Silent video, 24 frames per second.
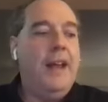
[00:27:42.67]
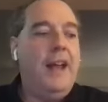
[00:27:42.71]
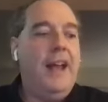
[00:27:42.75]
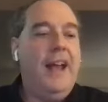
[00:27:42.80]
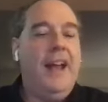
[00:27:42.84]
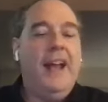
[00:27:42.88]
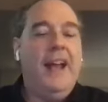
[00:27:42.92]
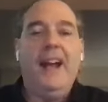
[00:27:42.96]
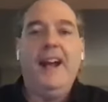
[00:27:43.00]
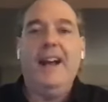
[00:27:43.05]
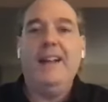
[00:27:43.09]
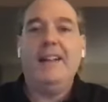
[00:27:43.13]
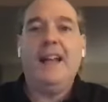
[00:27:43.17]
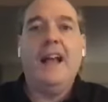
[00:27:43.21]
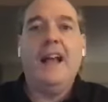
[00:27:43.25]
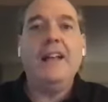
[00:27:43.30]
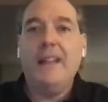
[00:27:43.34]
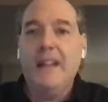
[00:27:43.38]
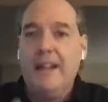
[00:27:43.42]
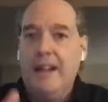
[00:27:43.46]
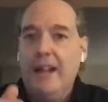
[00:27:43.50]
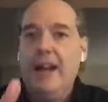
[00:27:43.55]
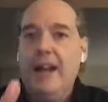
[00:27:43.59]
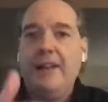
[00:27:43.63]
And
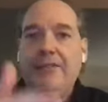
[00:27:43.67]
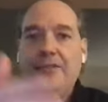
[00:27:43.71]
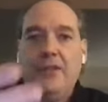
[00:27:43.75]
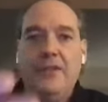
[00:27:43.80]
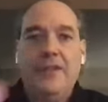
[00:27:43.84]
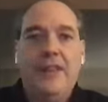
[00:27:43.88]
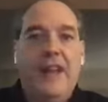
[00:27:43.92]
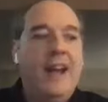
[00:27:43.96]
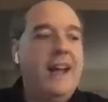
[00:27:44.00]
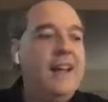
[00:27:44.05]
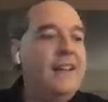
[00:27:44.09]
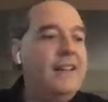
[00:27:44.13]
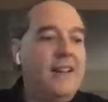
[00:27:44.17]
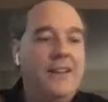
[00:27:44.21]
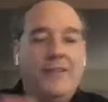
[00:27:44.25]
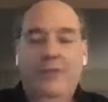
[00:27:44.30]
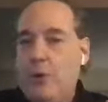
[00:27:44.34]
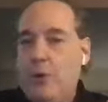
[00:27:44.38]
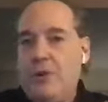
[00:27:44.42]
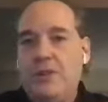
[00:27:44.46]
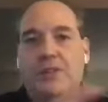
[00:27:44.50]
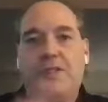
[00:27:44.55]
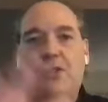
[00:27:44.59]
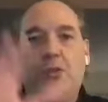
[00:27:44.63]
then after that, and then of
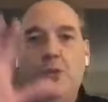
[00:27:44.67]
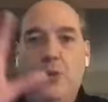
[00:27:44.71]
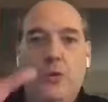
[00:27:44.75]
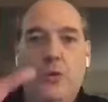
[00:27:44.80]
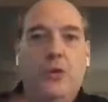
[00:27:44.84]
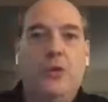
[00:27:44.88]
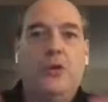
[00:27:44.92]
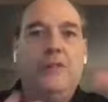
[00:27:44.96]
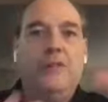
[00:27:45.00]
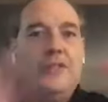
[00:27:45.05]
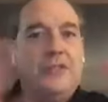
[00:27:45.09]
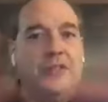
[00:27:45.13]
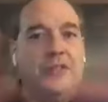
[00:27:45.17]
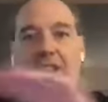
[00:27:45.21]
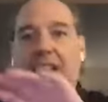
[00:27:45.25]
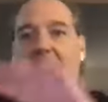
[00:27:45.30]
course Google.